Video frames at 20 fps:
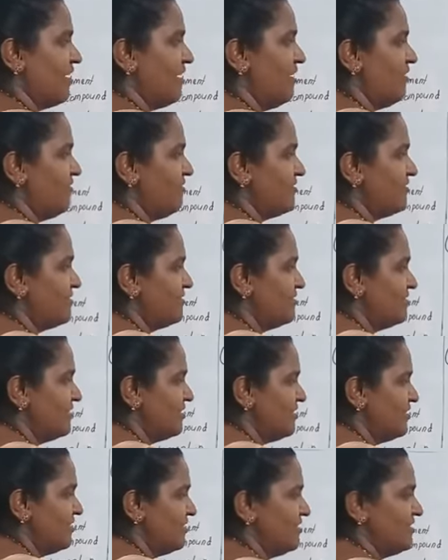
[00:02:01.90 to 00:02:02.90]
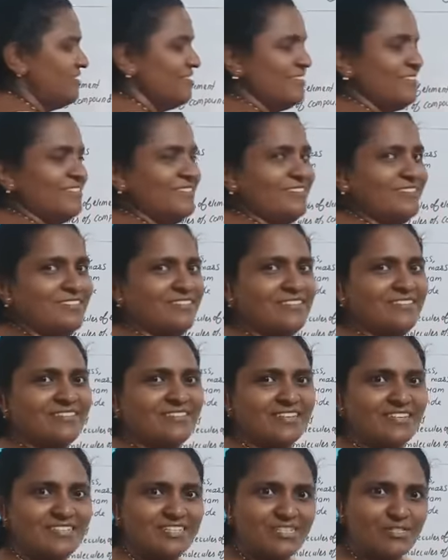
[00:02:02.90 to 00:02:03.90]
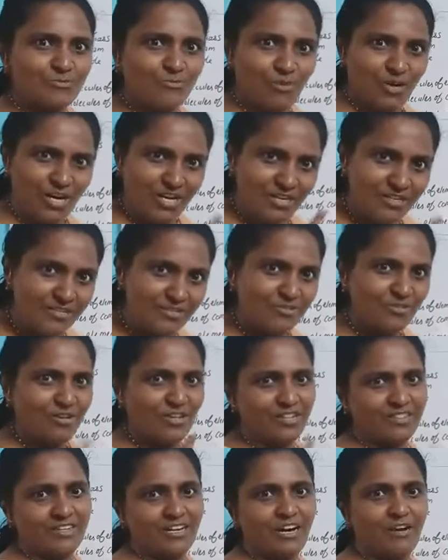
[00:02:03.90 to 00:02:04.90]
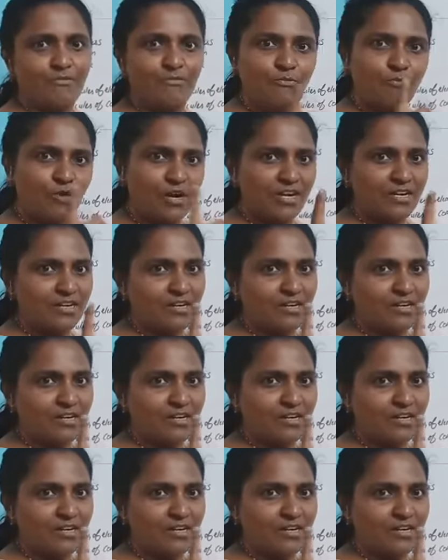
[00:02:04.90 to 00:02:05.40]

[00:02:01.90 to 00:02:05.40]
of, this is 1/12 of